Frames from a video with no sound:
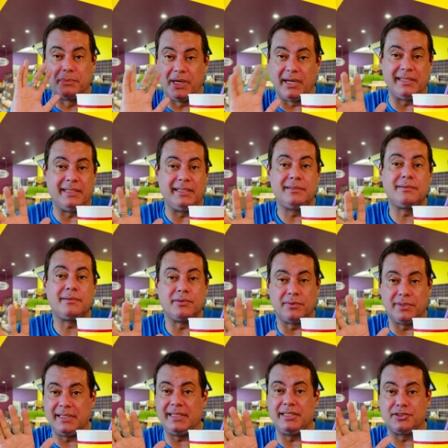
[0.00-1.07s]
money. It
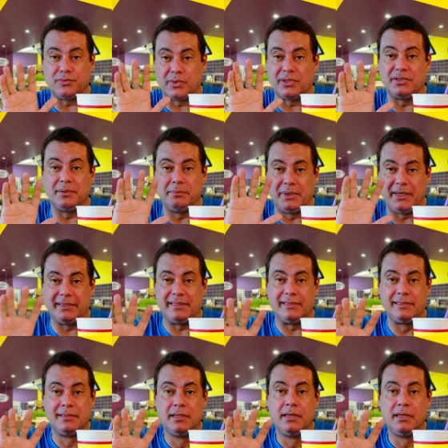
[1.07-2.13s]
really is worth the money,